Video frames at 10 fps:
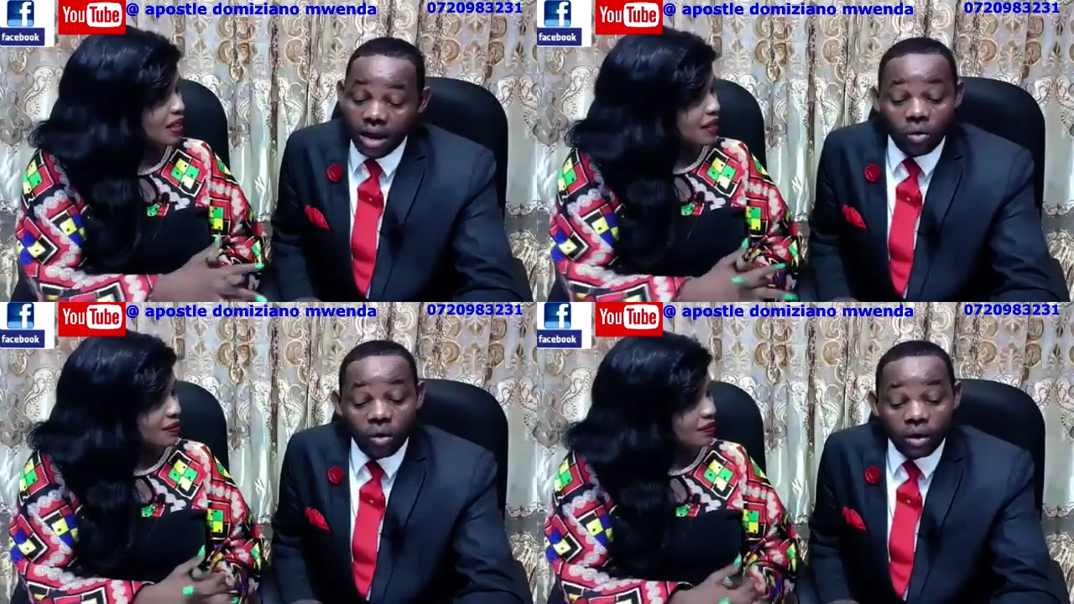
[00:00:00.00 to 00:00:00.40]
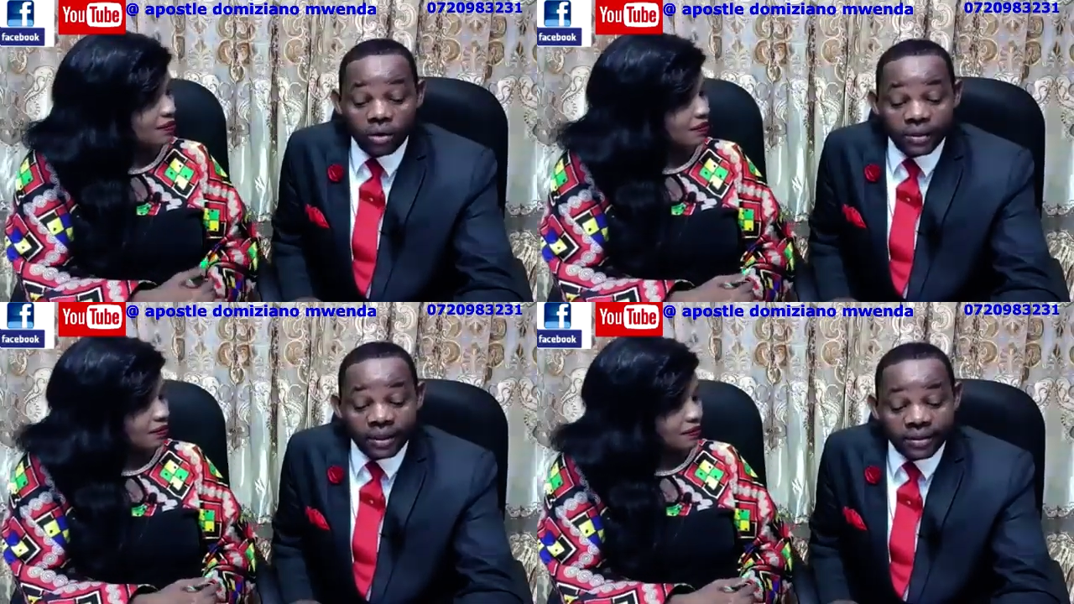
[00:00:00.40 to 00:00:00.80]
Speaker 1: the, the,
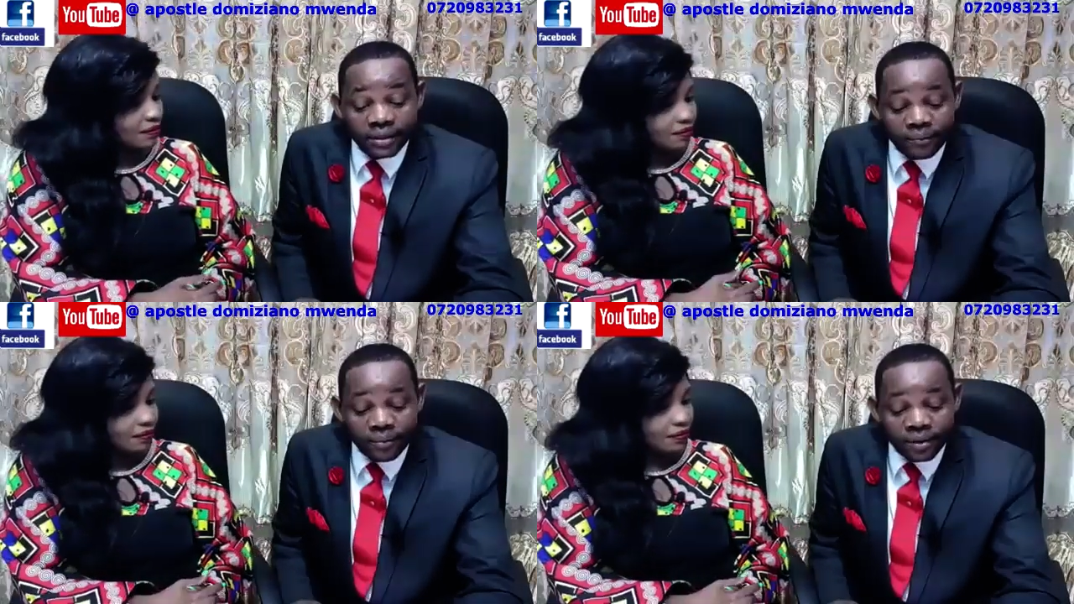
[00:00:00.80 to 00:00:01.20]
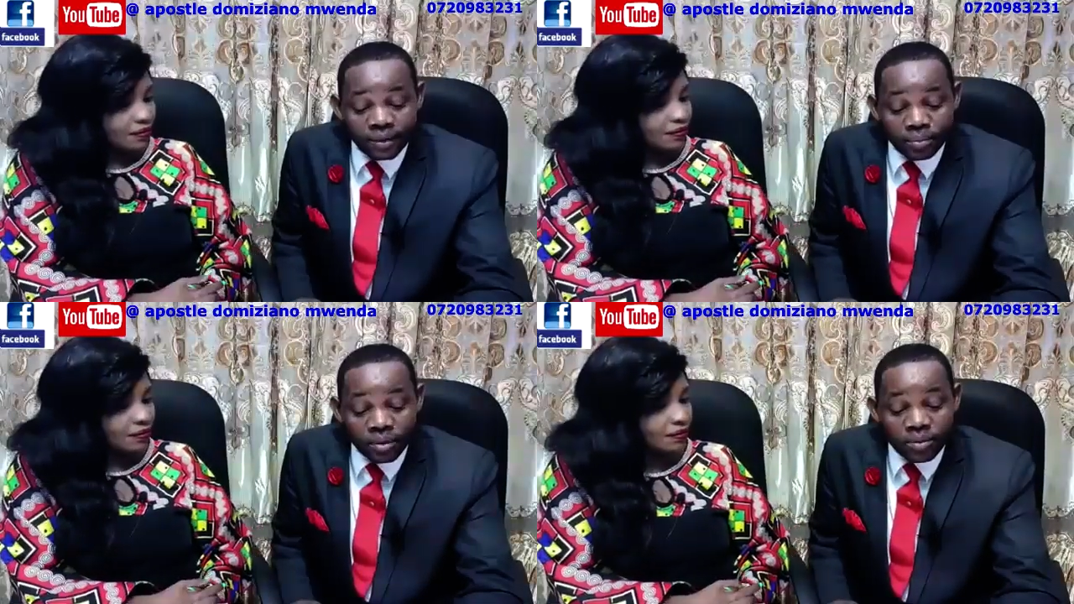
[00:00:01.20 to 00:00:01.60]
the problem
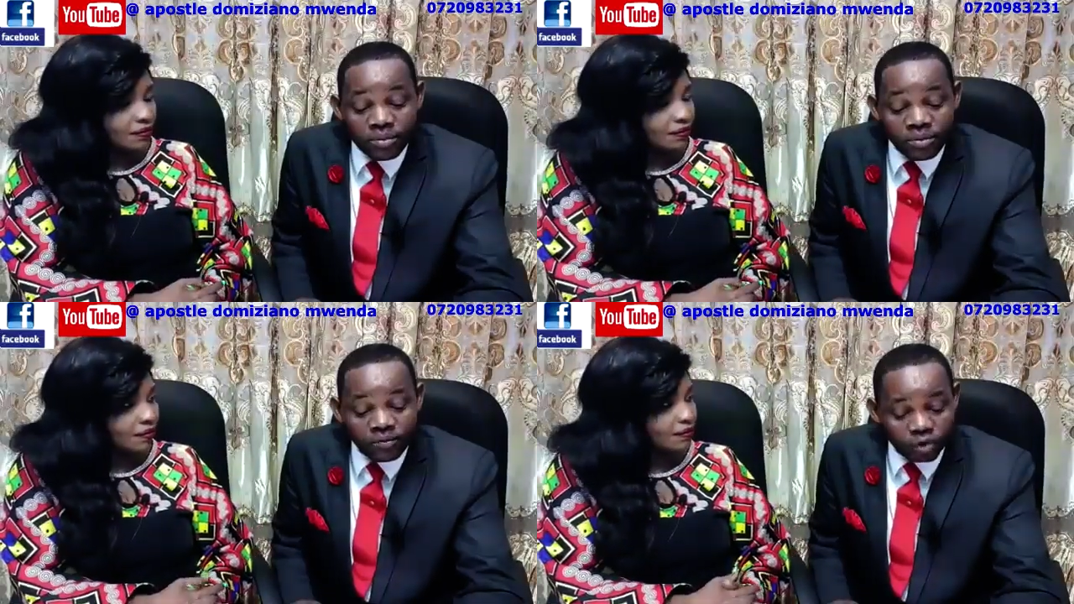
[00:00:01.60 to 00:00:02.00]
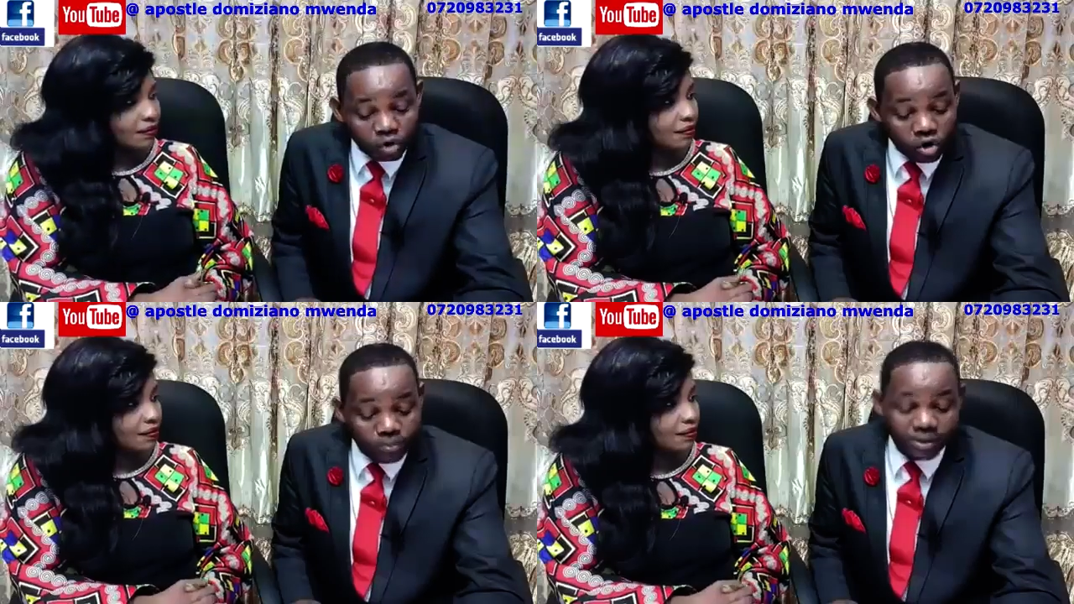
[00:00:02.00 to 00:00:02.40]
of photocopy is
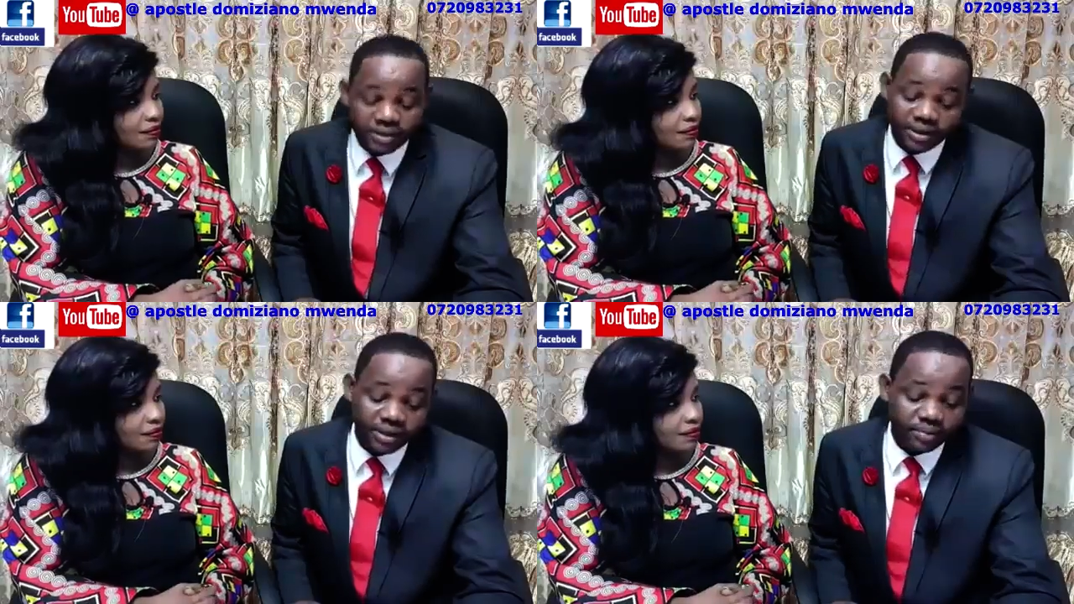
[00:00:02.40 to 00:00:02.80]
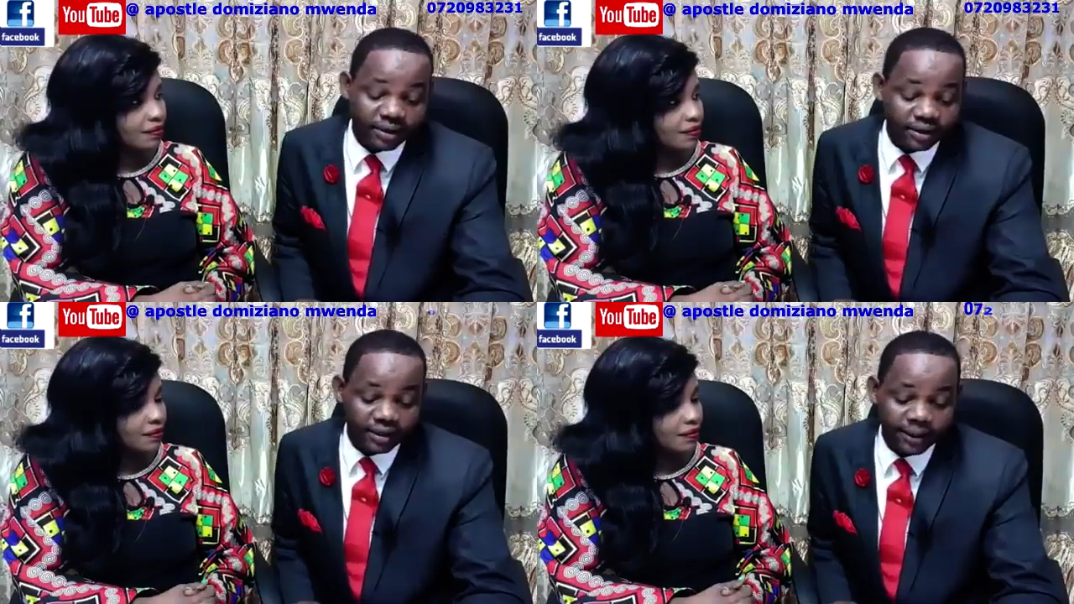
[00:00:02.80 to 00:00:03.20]
this, my dear.
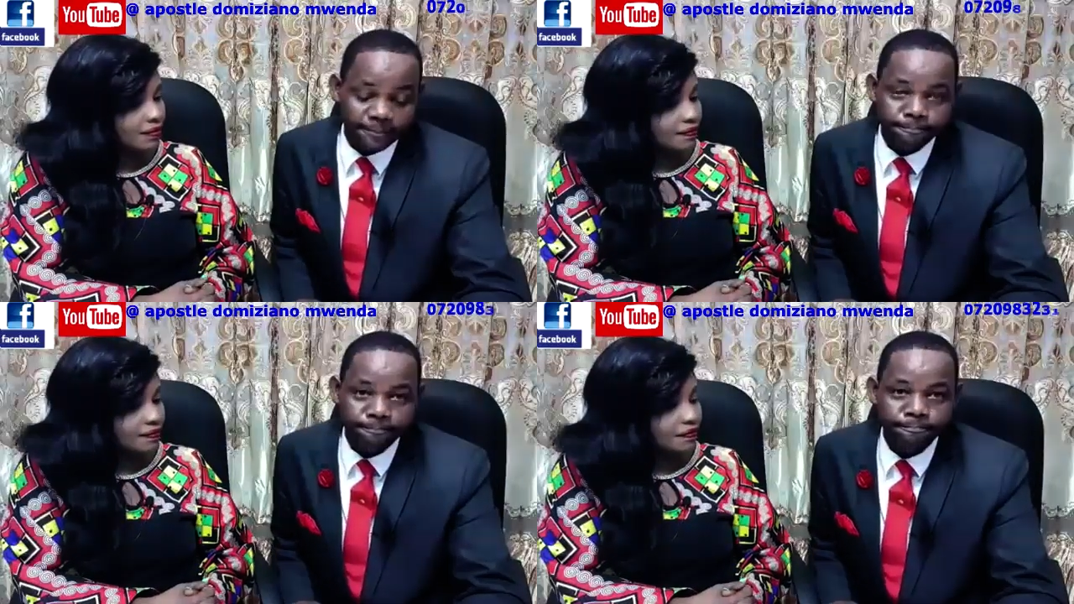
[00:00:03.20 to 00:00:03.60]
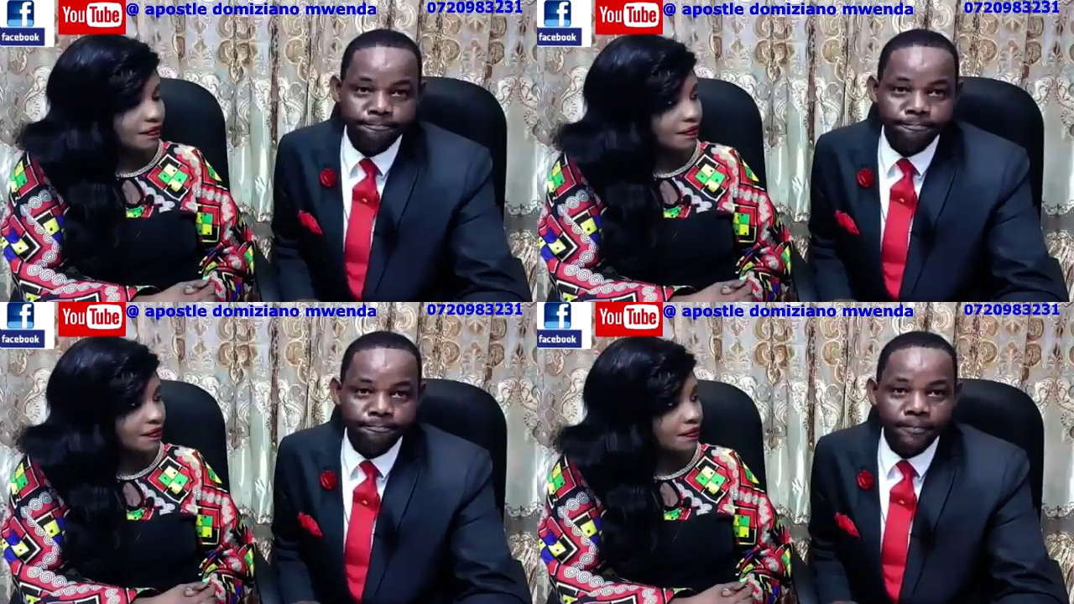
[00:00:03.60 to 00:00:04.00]
Mm-hmm.
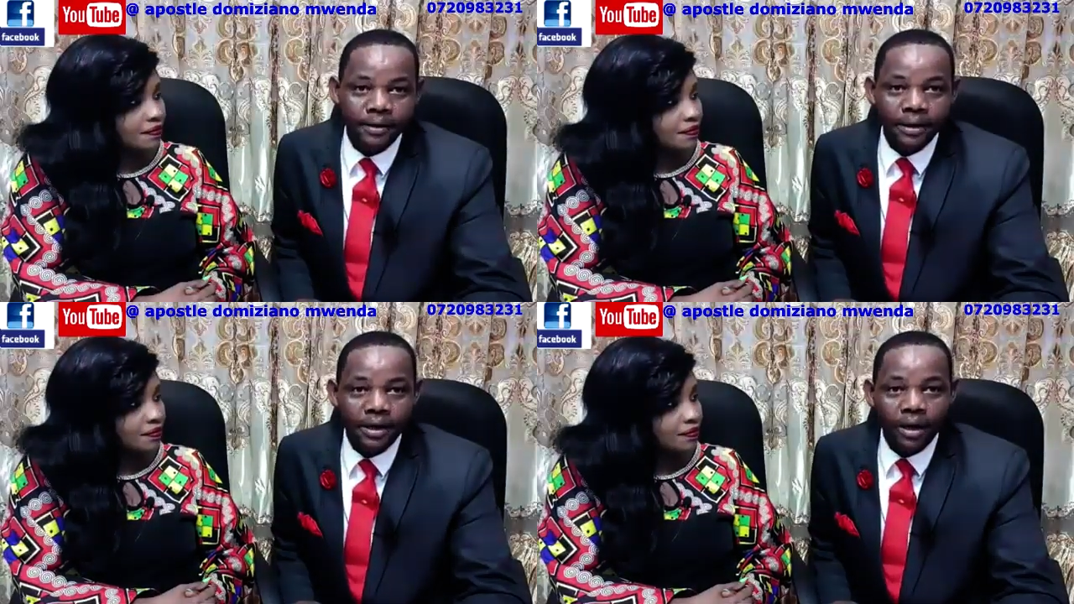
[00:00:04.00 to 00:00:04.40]
We may